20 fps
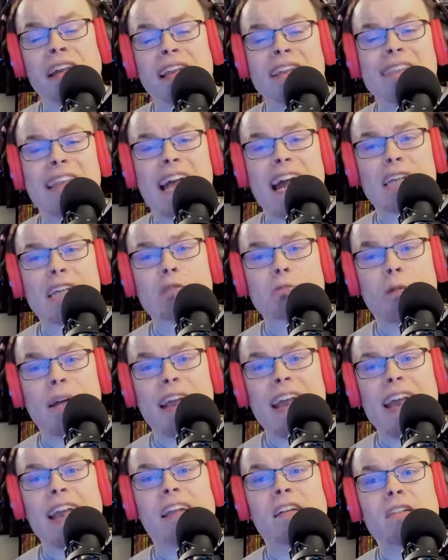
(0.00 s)
next
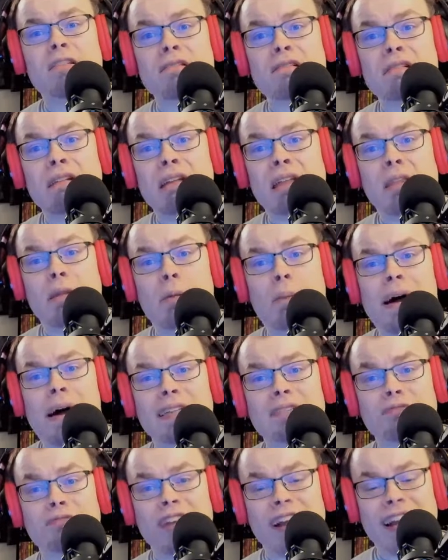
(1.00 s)
week, the
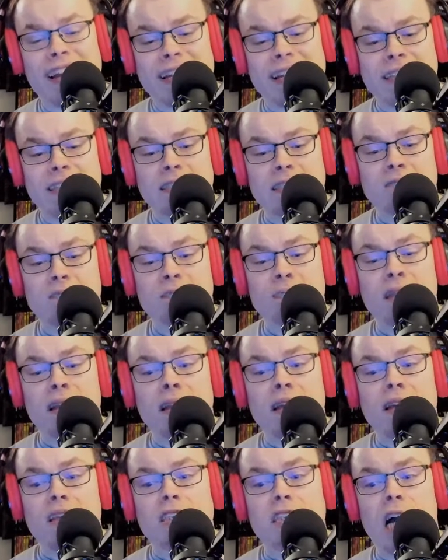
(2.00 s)
best friends,
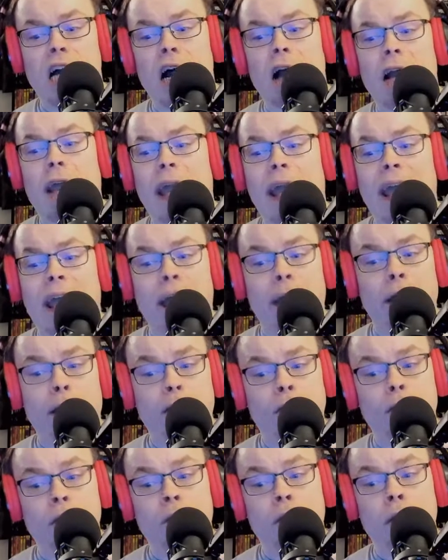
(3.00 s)
Chuck
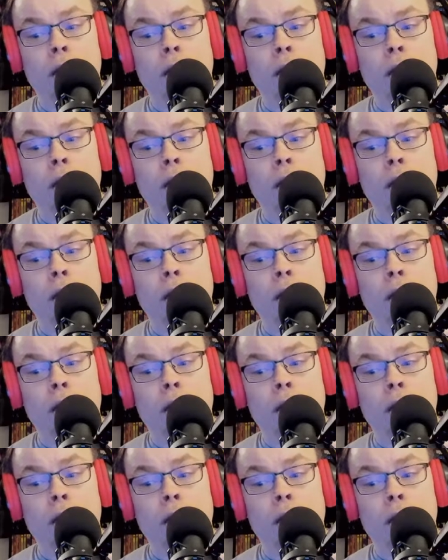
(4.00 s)
and